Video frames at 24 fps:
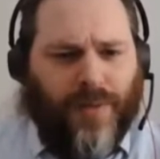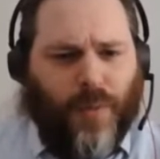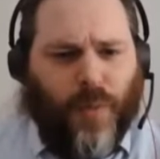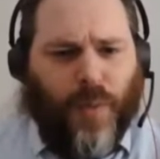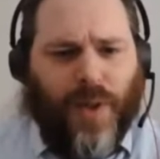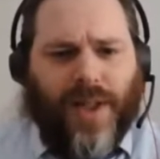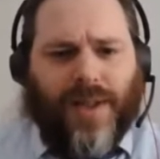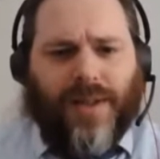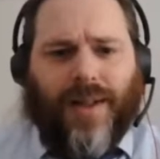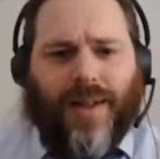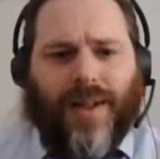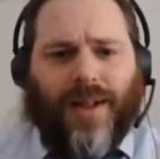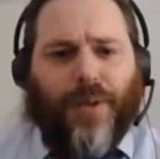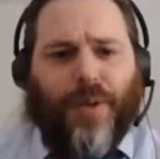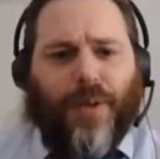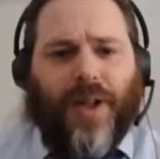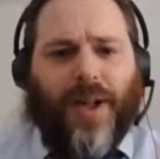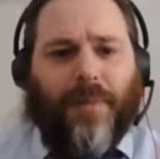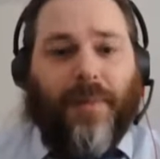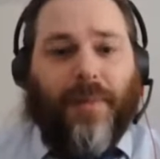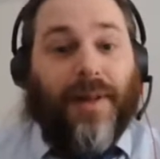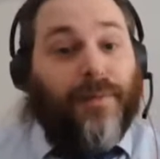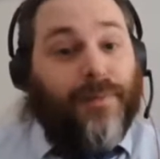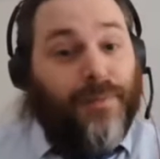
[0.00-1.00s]
weeks ago, I
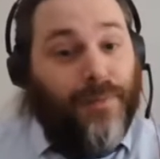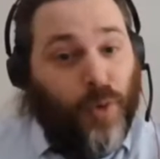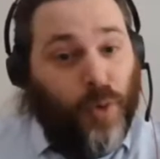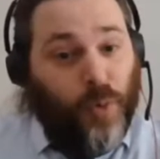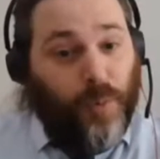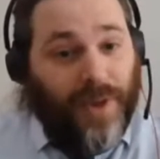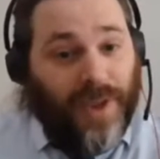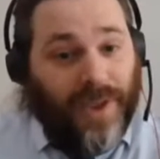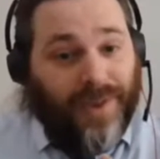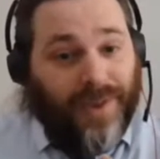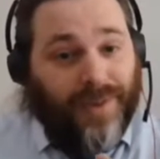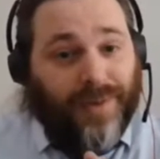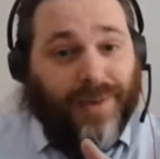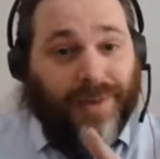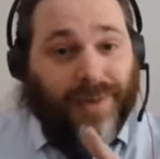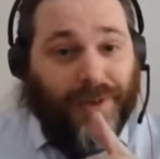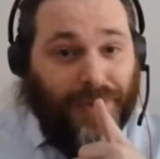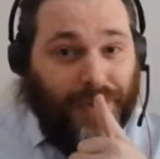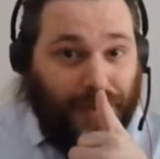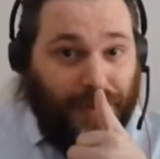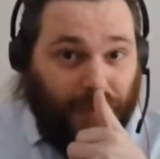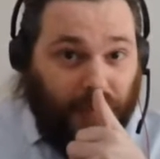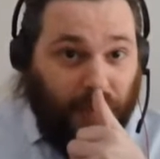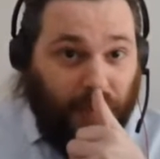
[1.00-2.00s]
am now formally
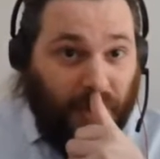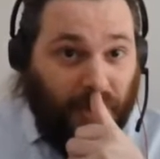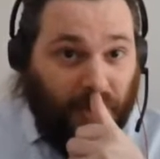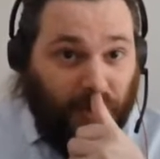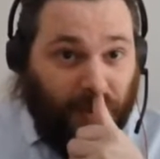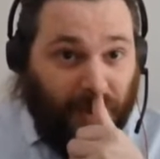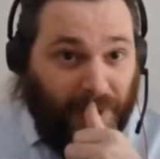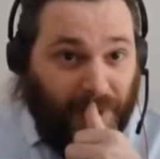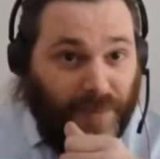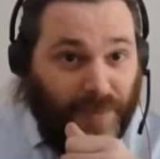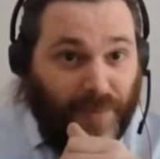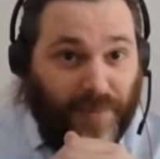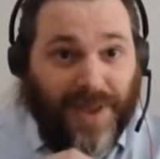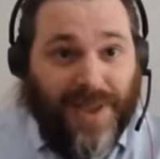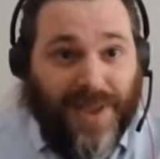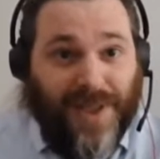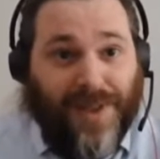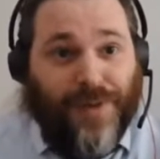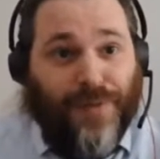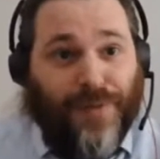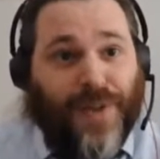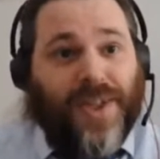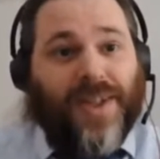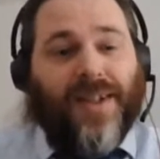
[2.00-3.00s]
of the Metropolitan Police
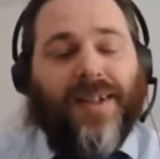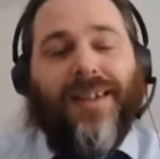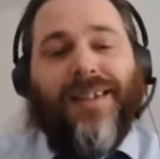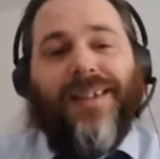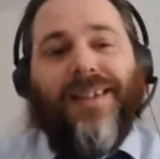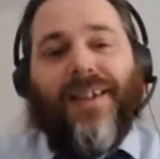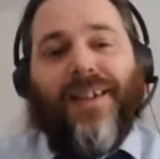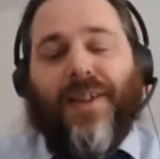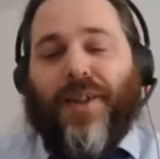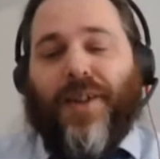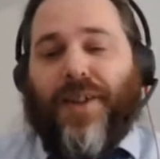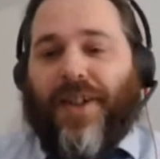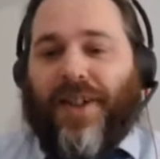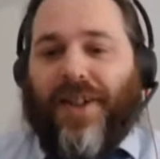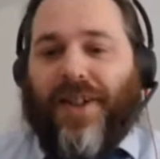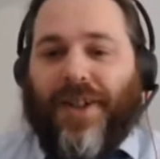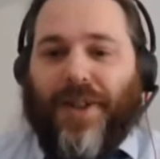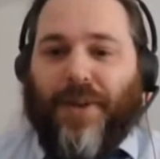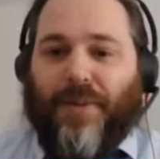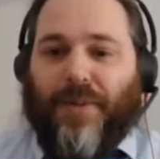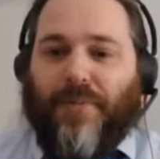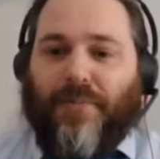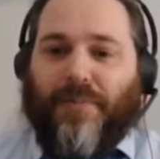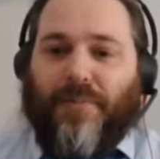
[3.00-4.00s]
Service,
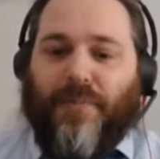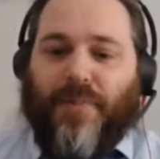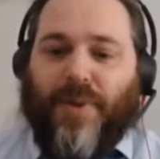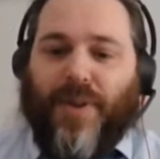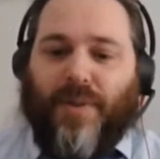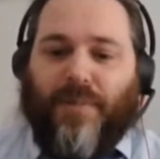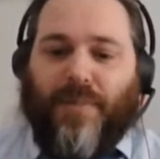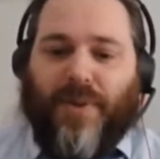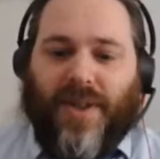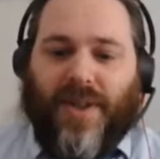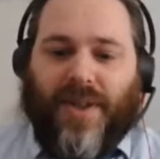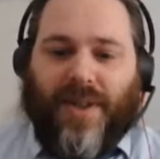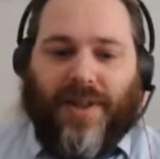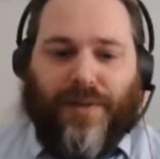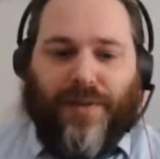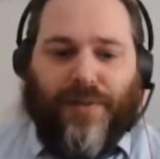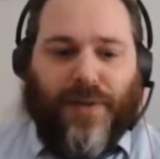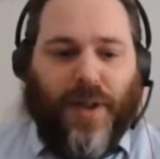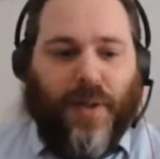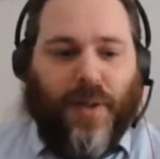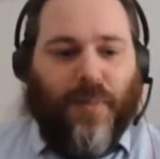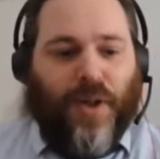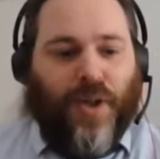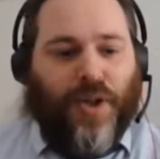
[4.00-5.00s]
but still
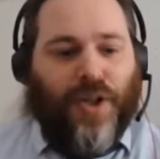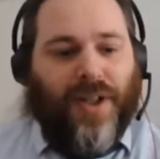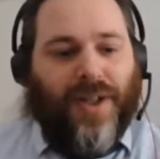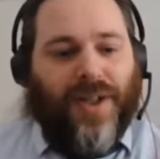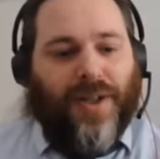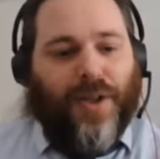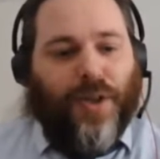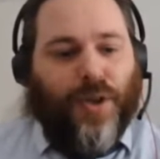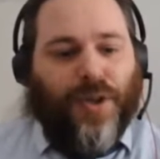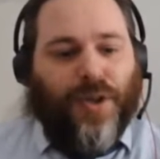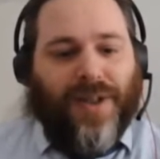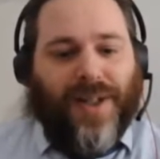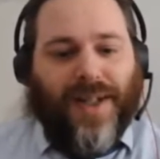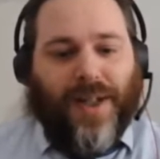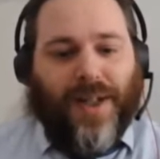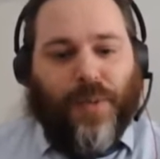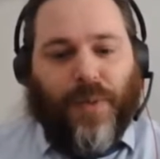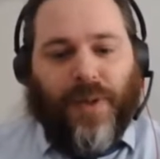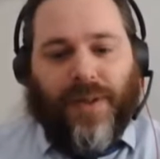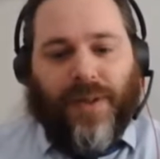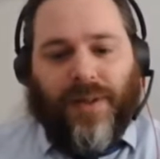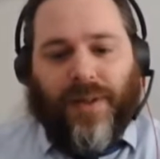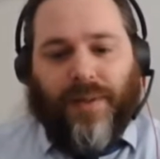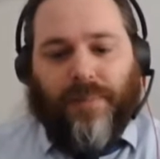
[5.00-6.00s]
very much in contact
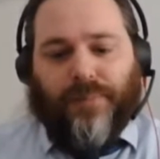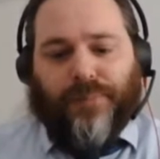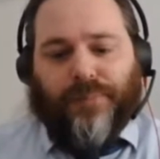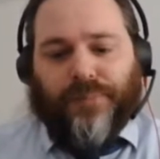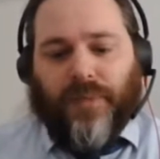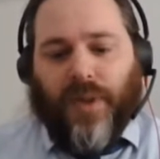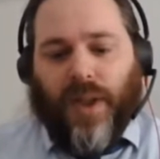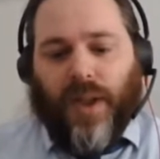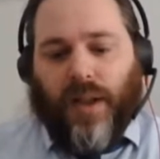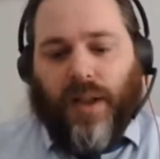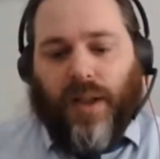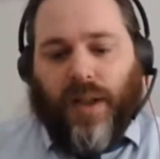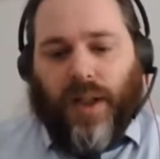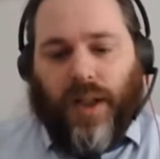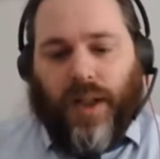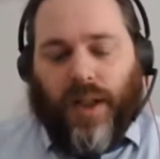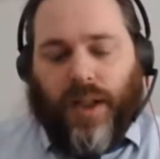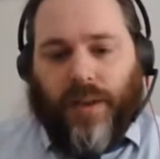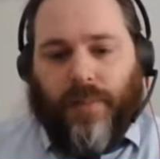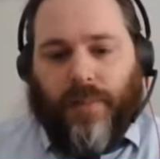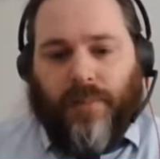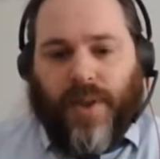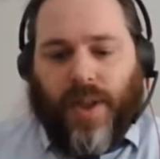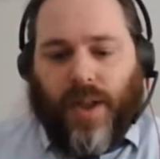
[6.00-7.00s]
with them.
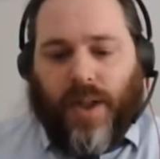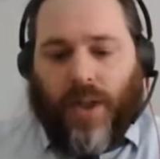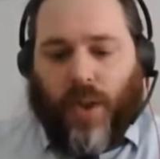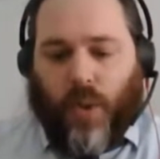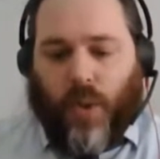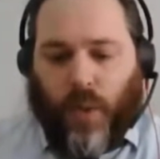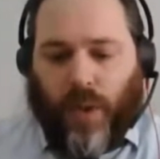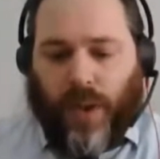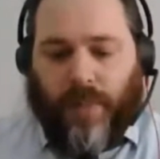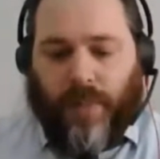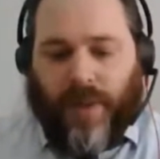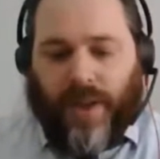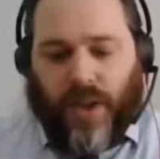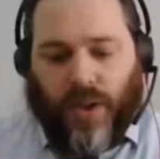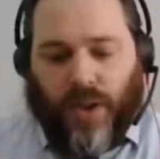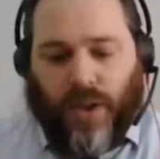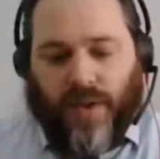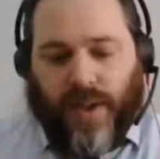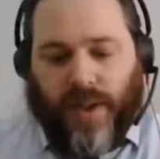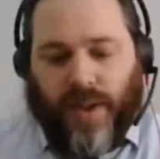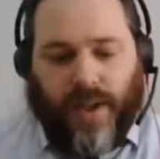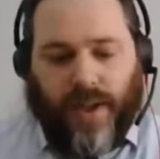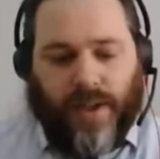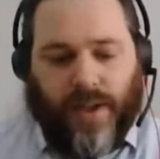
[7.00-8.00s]
So quick bit of
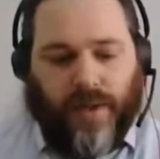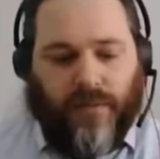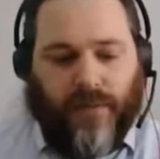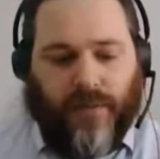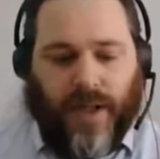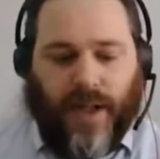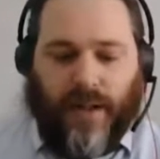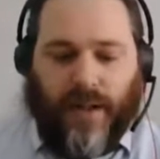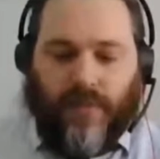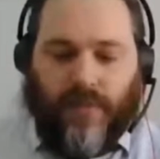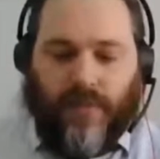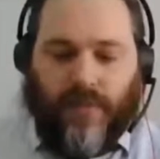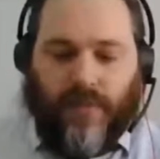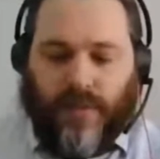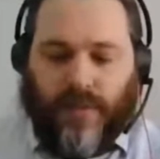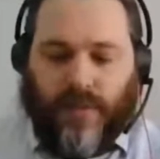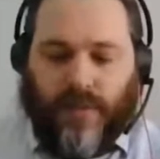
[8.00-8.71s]
context around